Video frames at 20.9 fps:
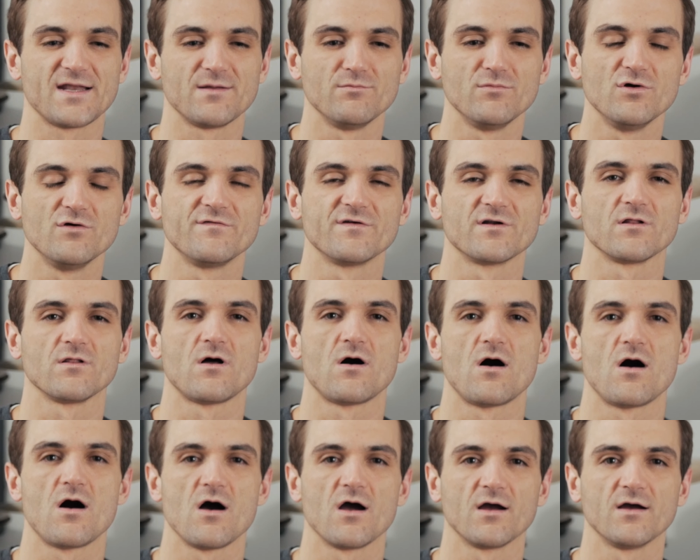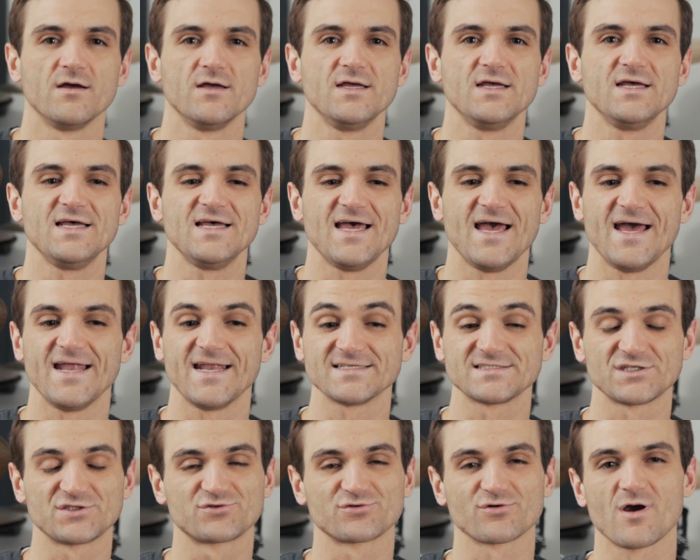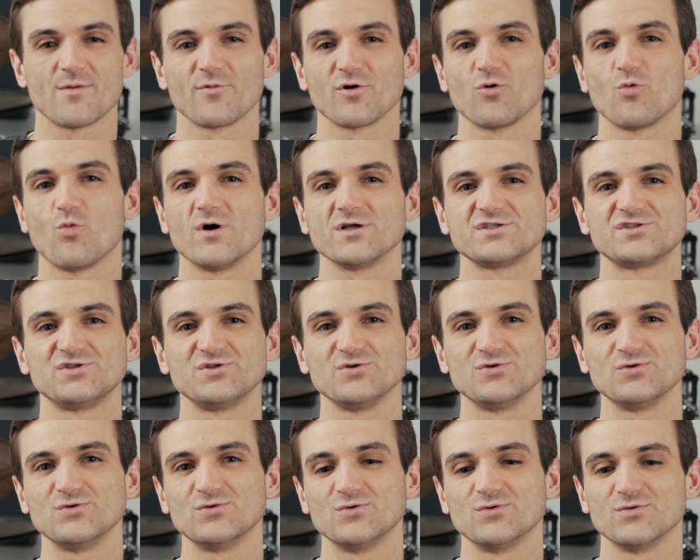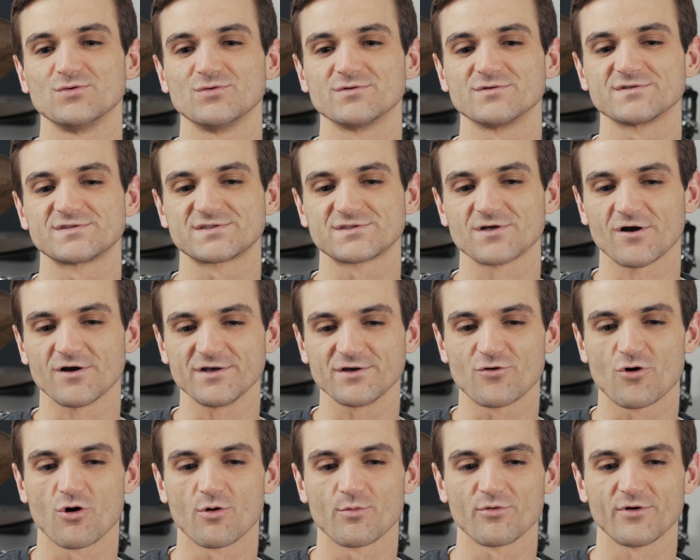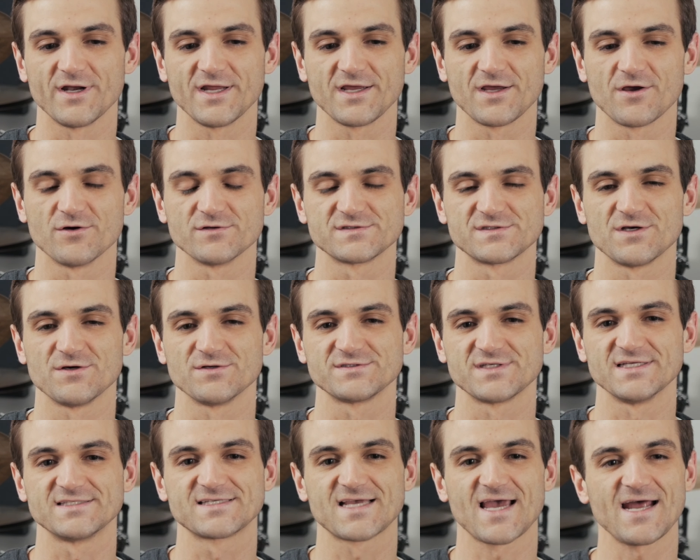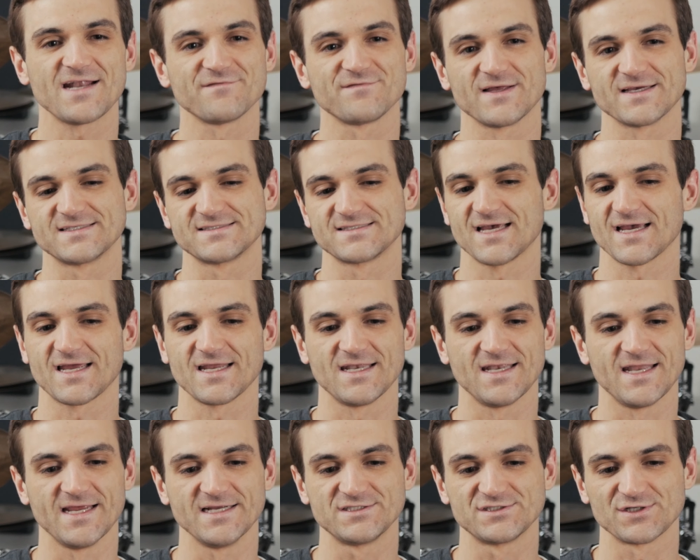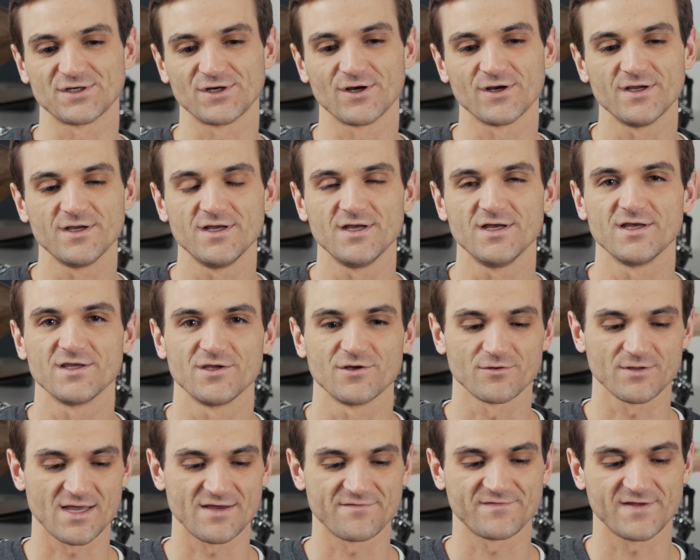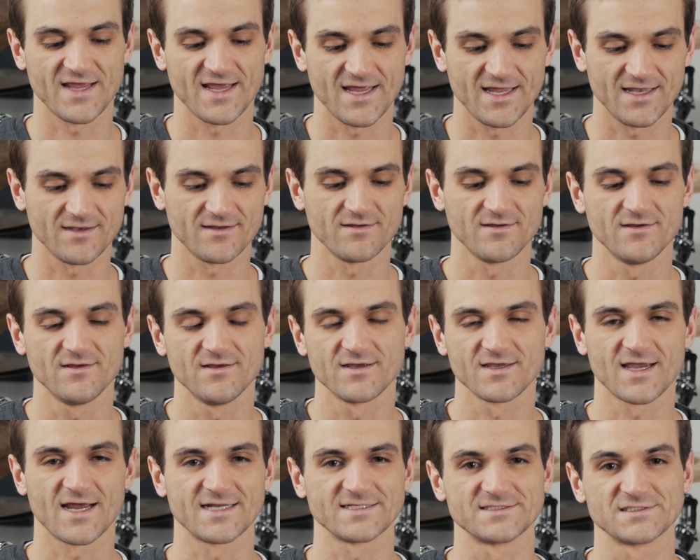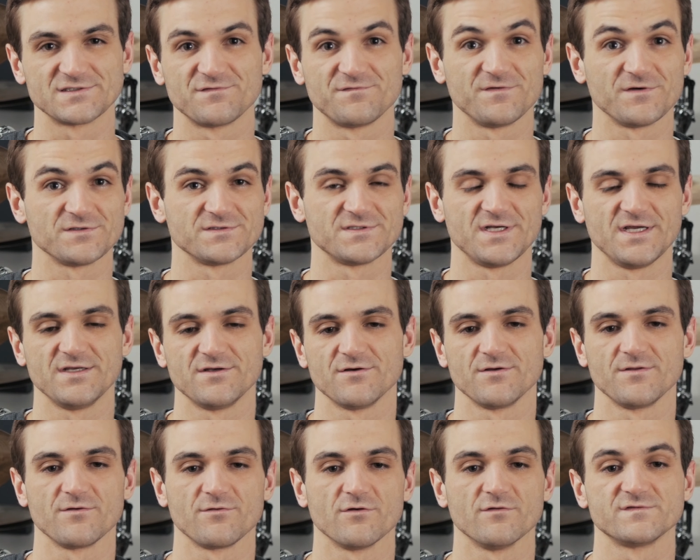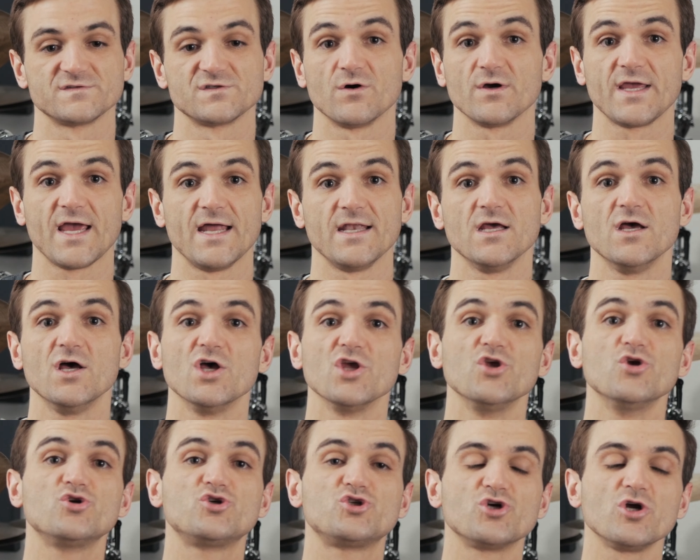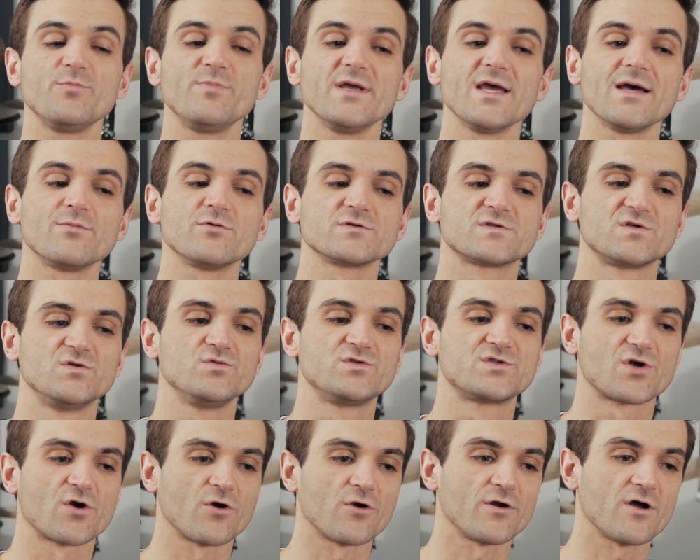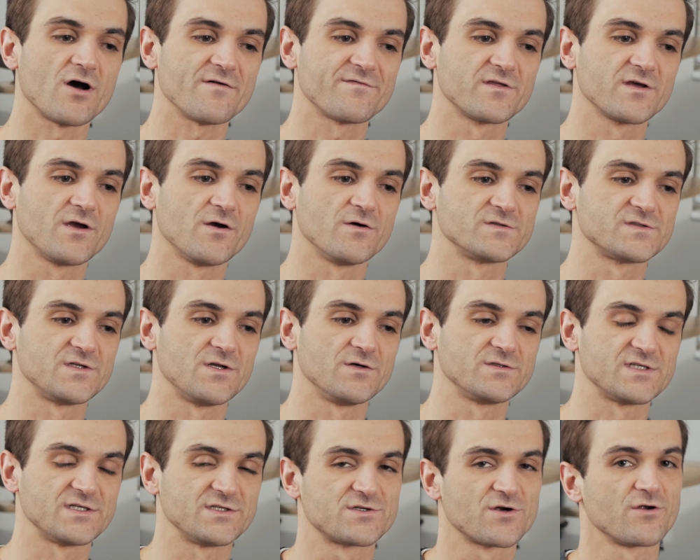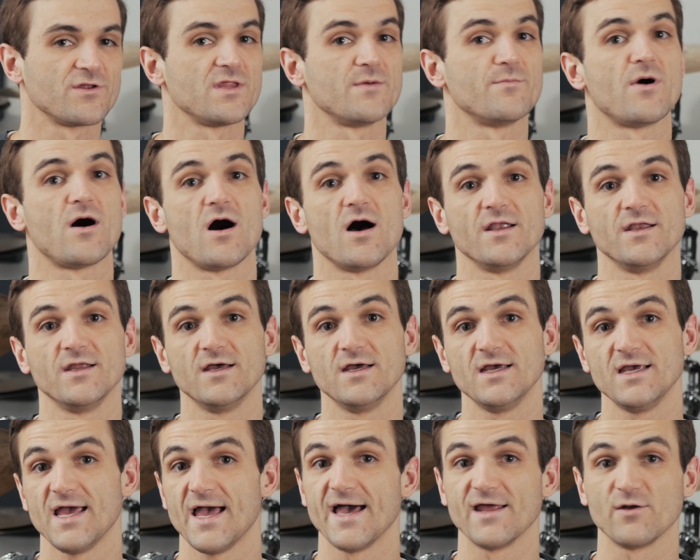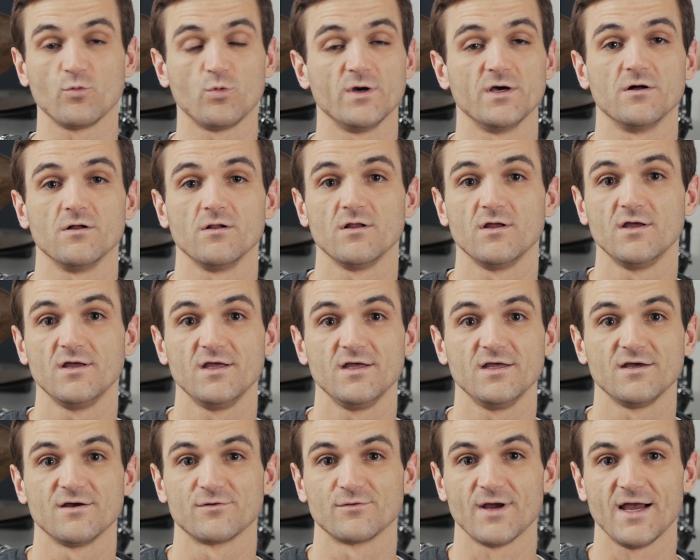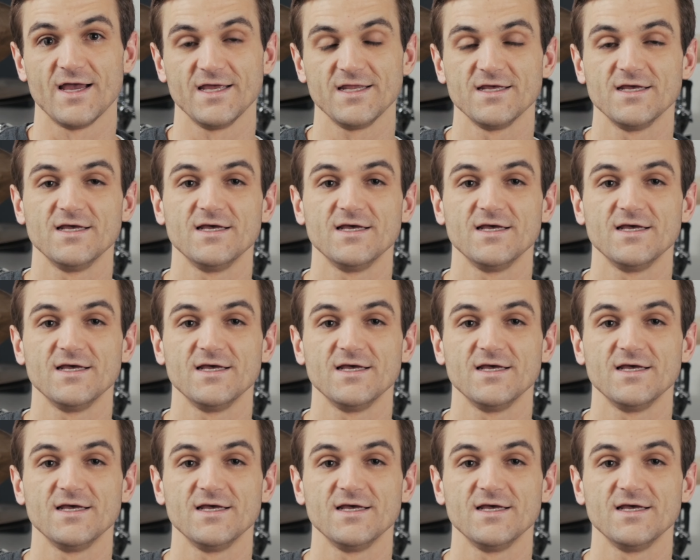of move it along. And as a drummer, once you start incorporating ghost notes, it's kind of like second nature. Your left hand kind of just fills it in during the groove. So again, you should be able to turn off the ghost notes and turn them on at will, right?